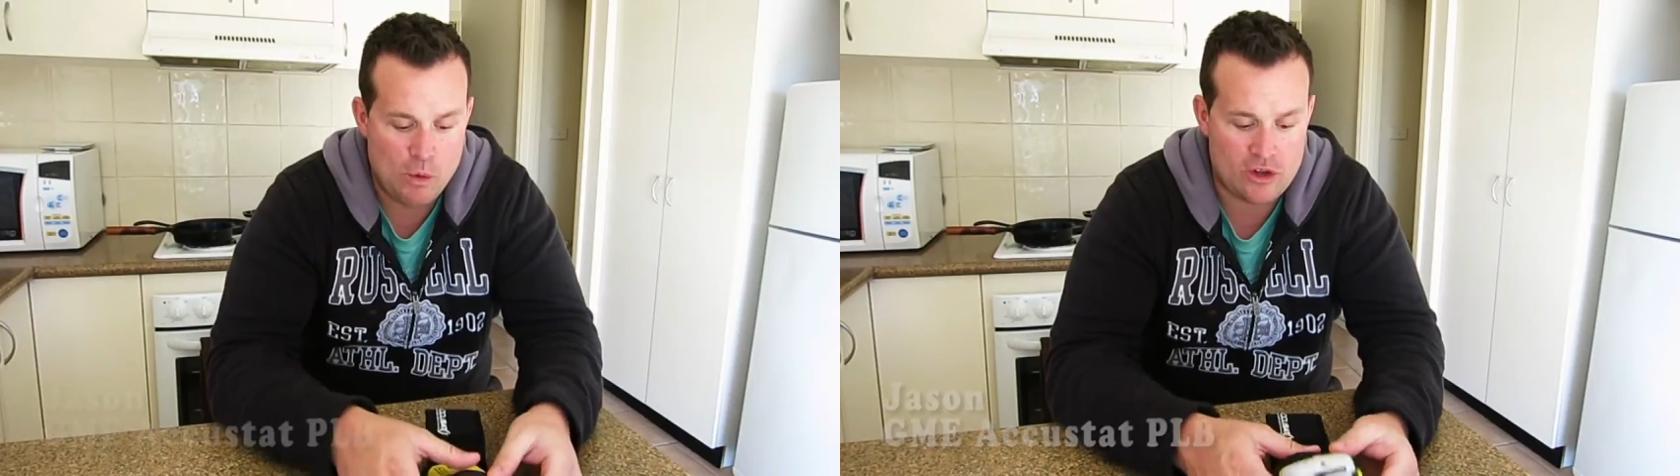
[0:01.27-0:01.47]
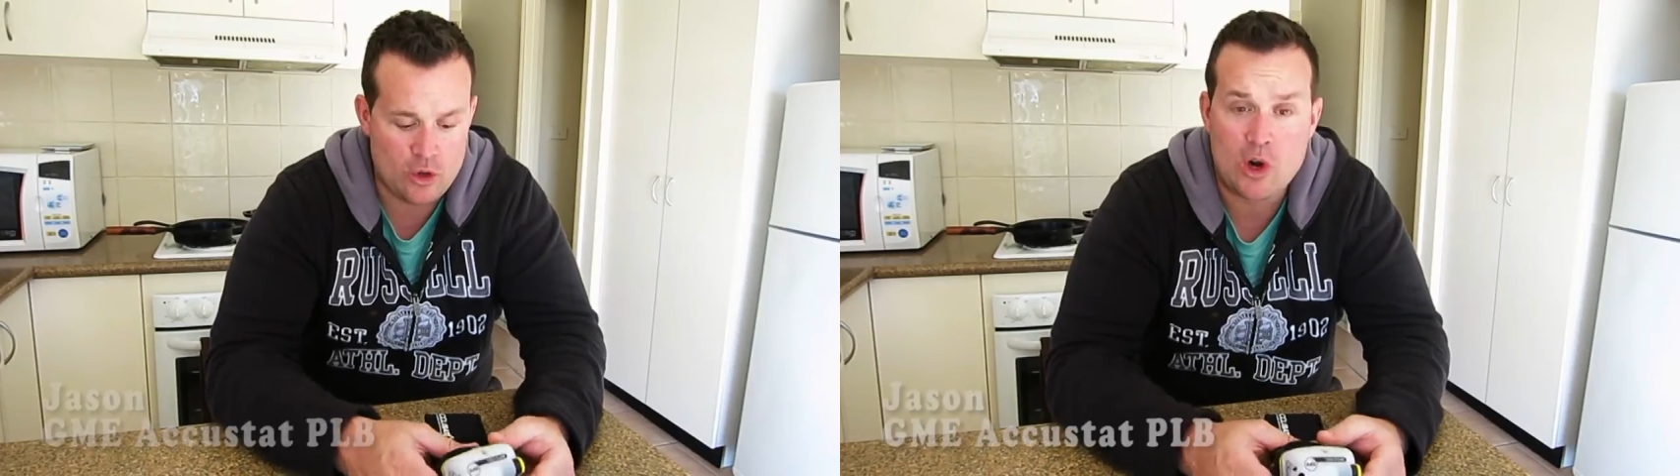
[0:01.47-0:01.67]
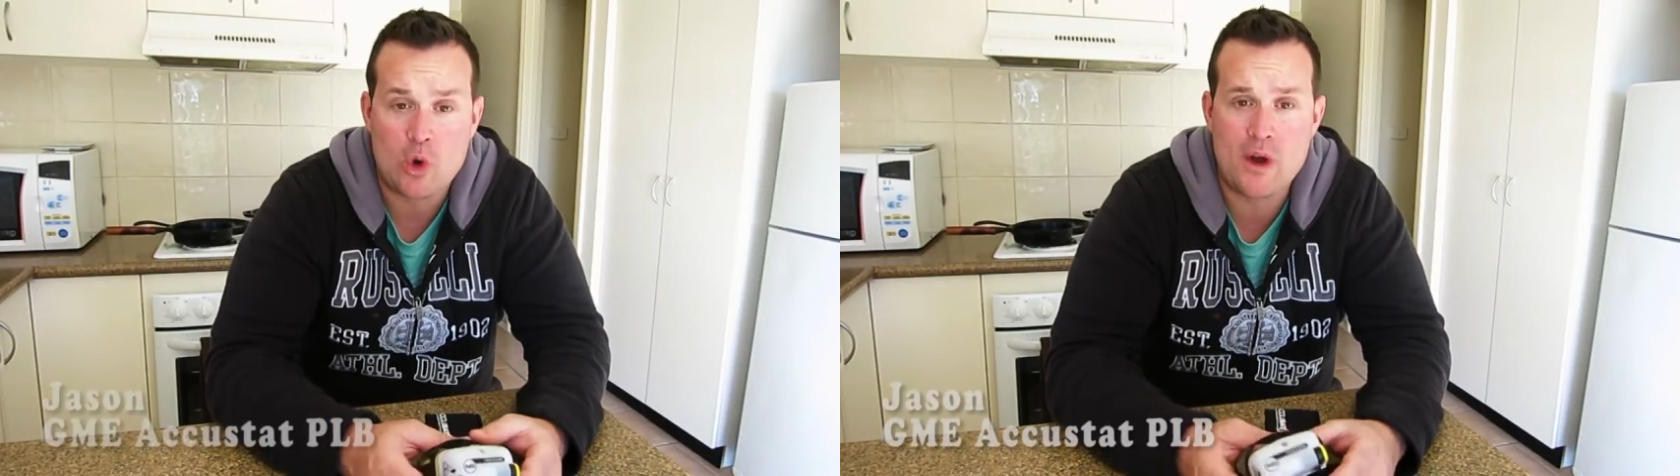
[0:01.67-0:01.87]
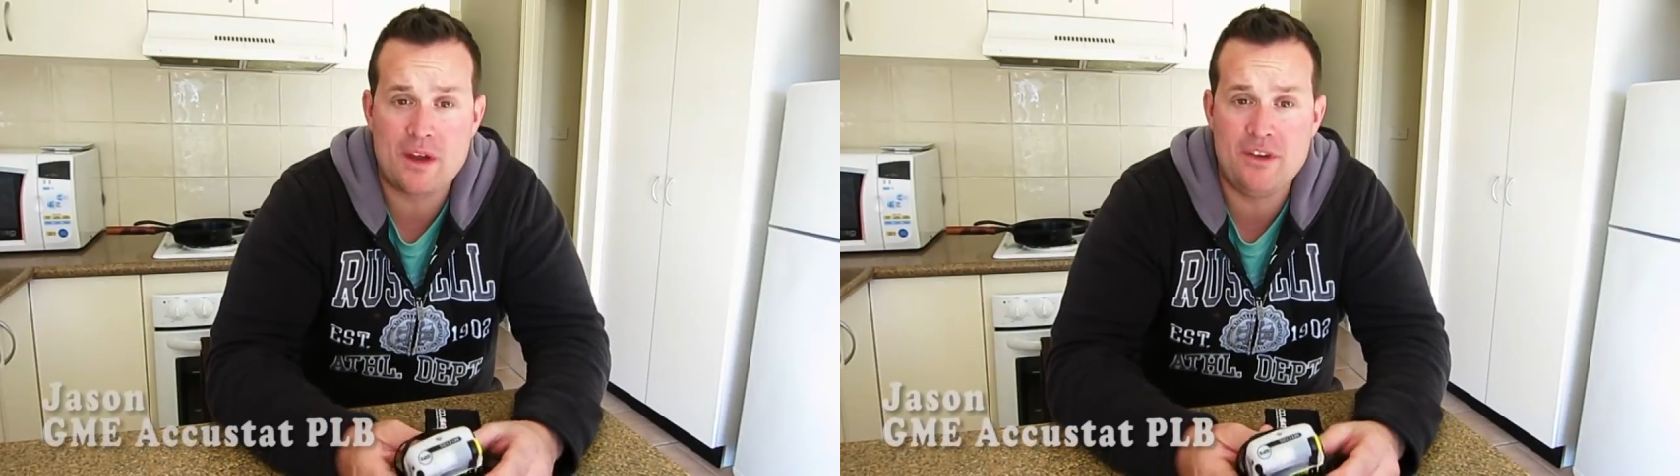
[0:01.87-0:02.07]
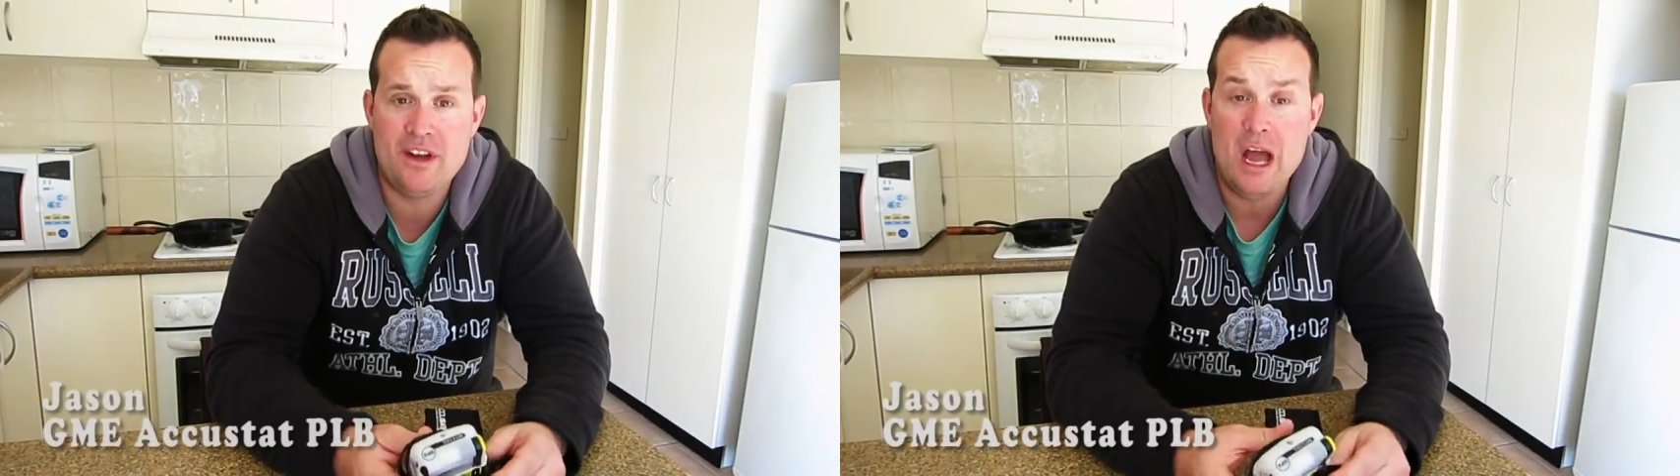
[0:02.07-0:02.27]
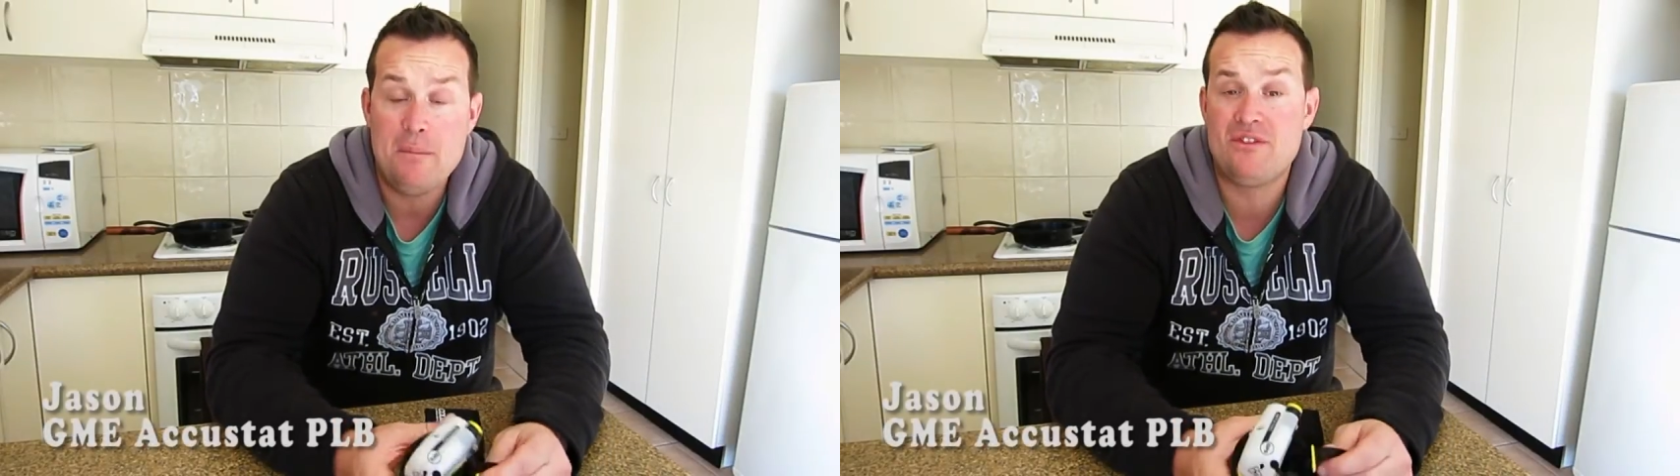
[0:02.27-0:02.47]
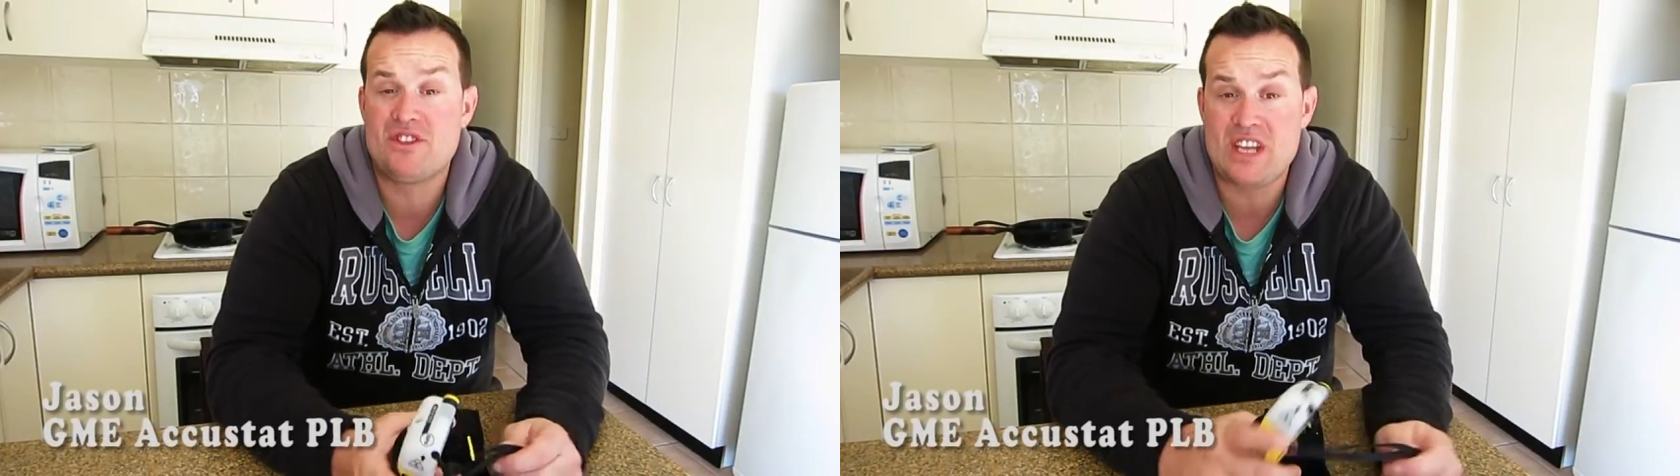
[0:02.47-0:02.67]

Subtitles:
Want to do a quick video, a bit of a